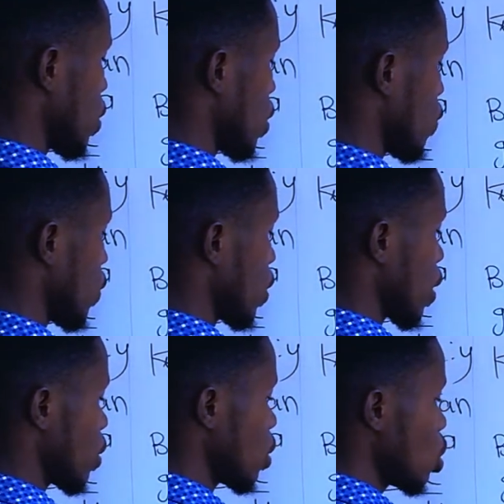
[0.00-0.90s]
7
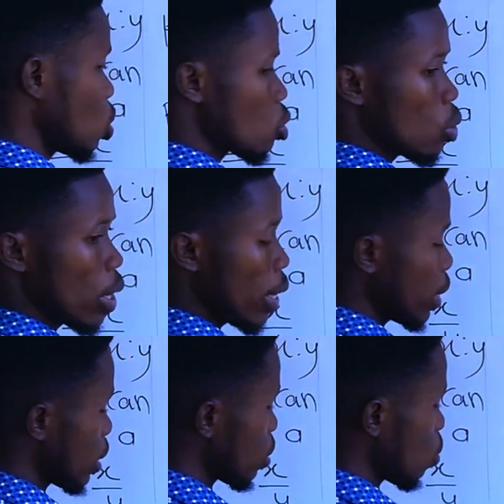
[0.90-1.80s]
times. So
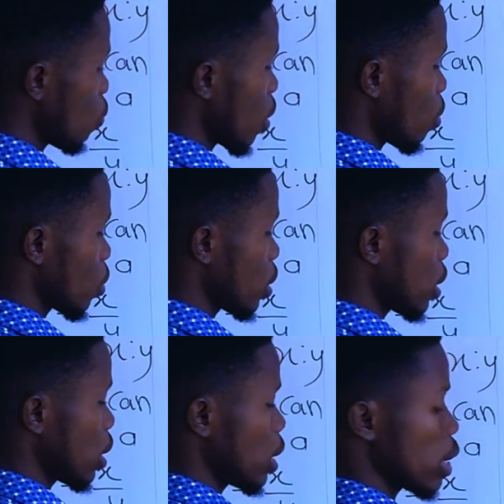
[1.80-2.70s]
8 over what?
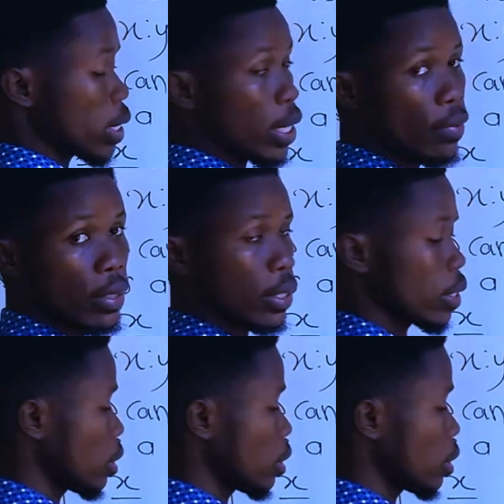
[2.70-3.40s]
7.